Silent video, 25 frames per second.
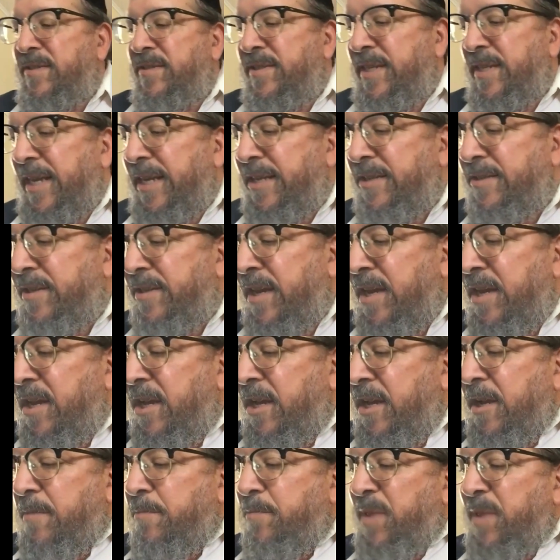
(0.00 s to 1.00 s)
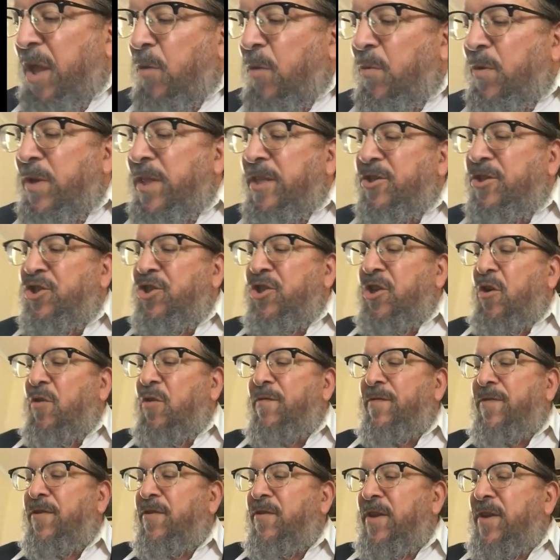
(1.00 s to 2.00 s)
it says blowing the
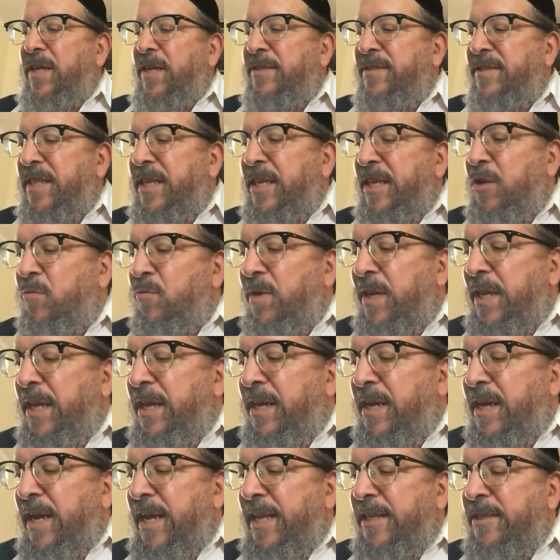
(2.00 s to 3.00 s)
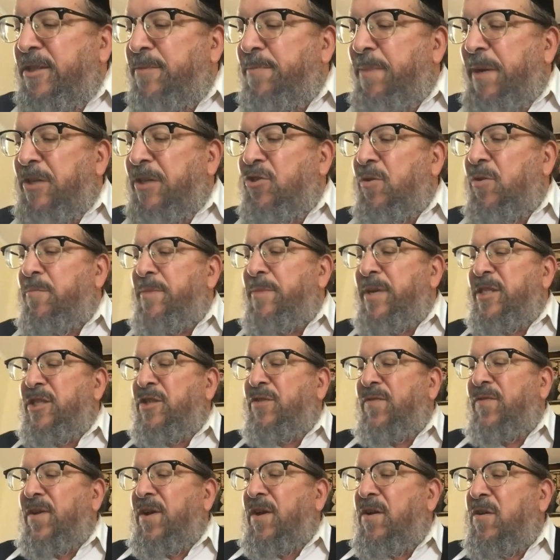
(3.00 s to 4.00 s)
shofar is the unique and special
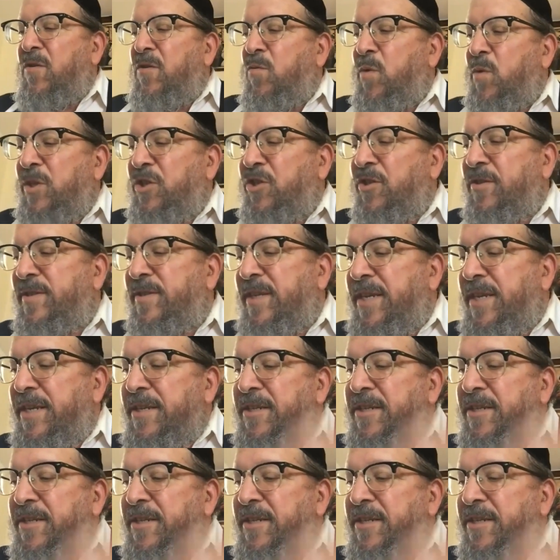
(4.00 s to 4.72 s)
mitzvah, which is an